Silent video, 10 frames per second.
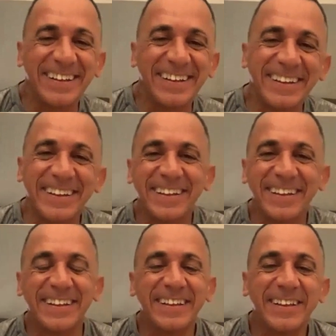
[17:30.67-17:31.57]

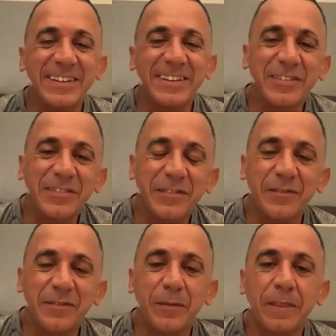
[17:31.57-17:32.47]

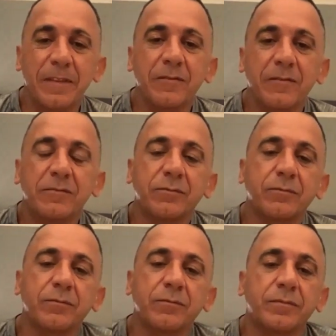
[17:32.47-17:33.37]

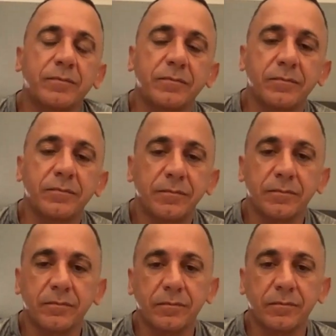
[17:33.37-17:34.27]

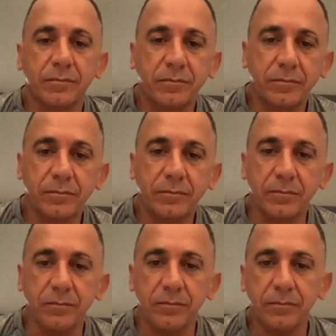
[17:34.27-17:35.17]

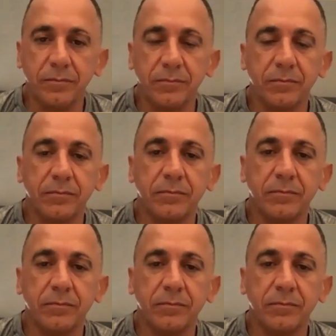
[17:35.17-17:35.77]
No words are spoken by the person on screen.